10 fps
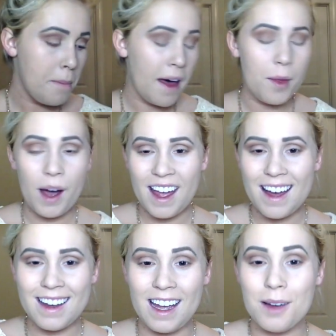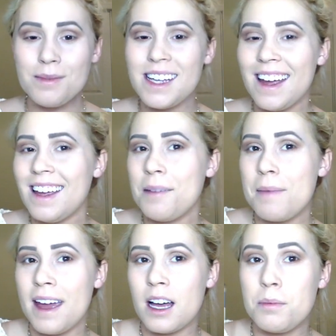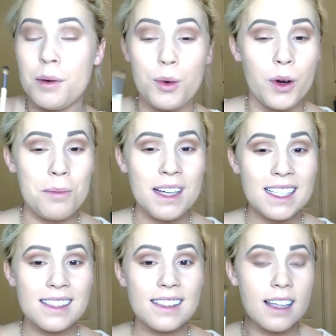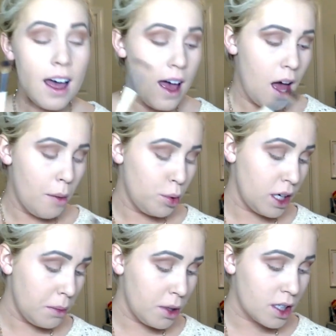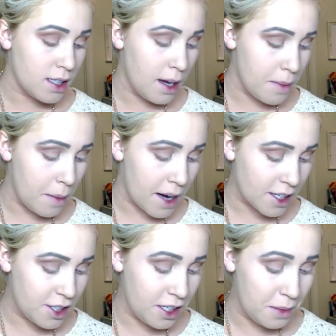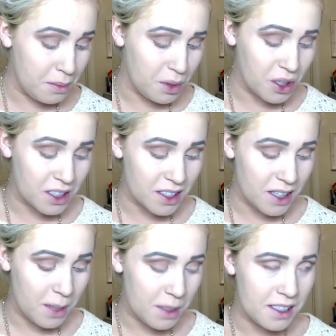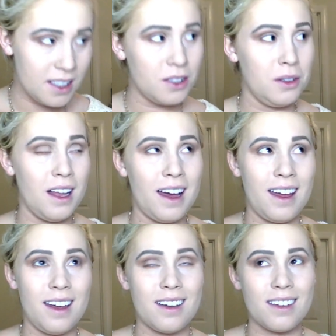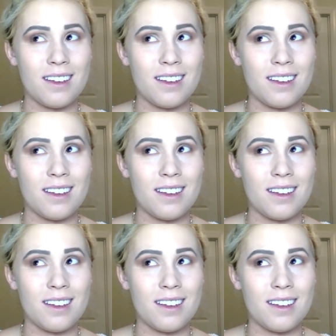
By the way, I am taking makeup appointments. I'm pretty booked up. I'm actually booked up until like